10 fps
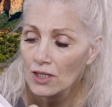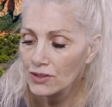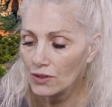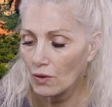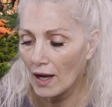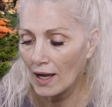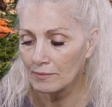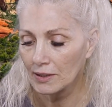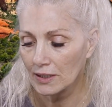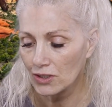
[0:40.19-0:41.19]
so I'm
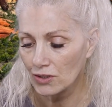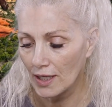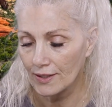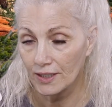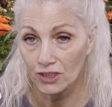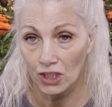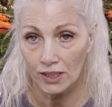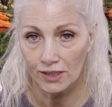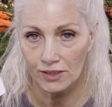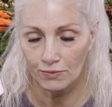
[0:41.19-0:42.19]
going to try the
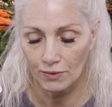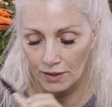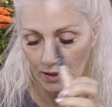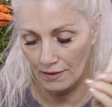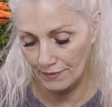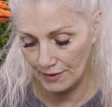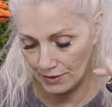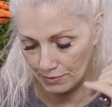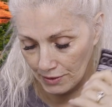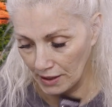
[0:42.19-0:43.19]
darkest one of the
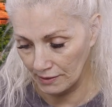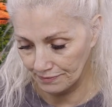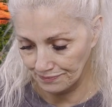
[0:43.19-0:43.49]
three.